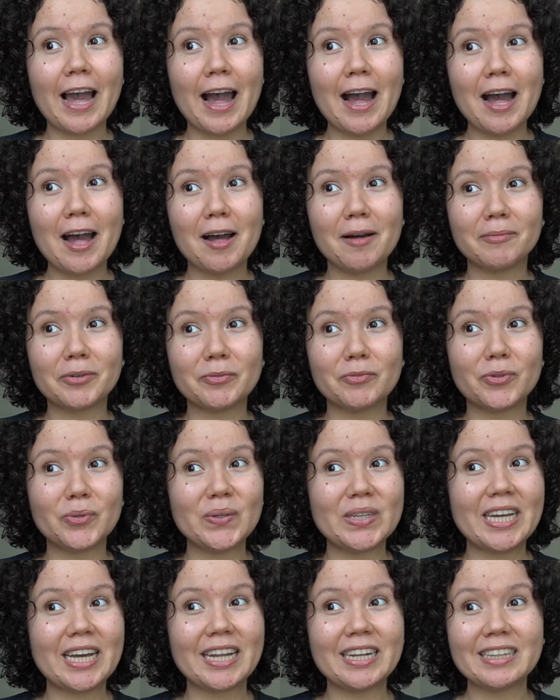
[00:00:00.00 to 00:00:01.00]
am of
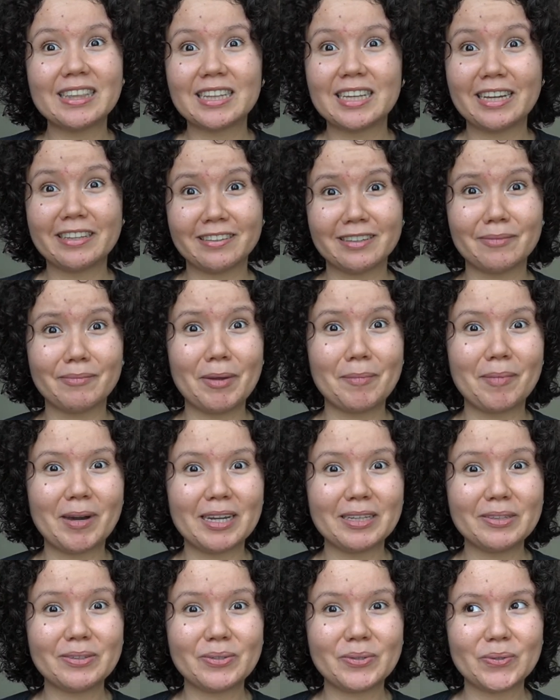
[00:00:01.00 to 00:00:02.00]
doing anything I set my
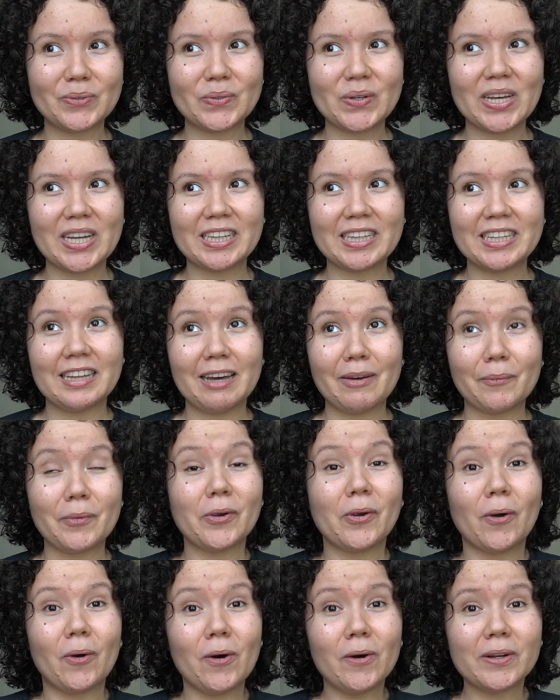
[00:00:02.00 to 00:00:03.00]
mind to, and that
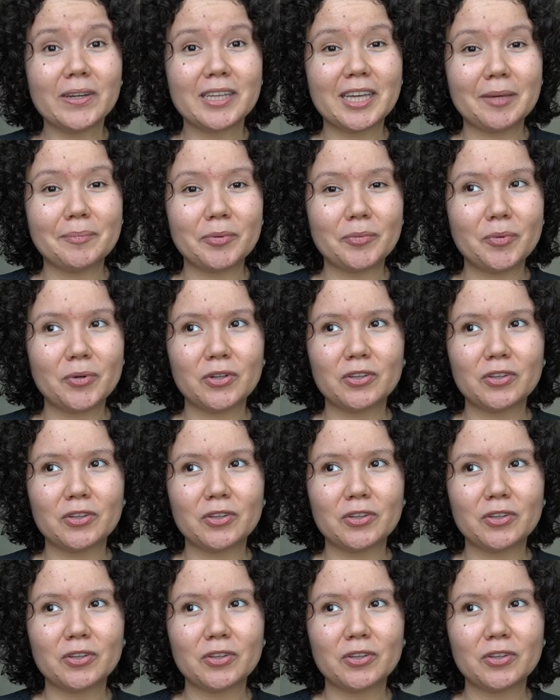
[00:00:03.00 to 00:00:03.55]
we're all capable.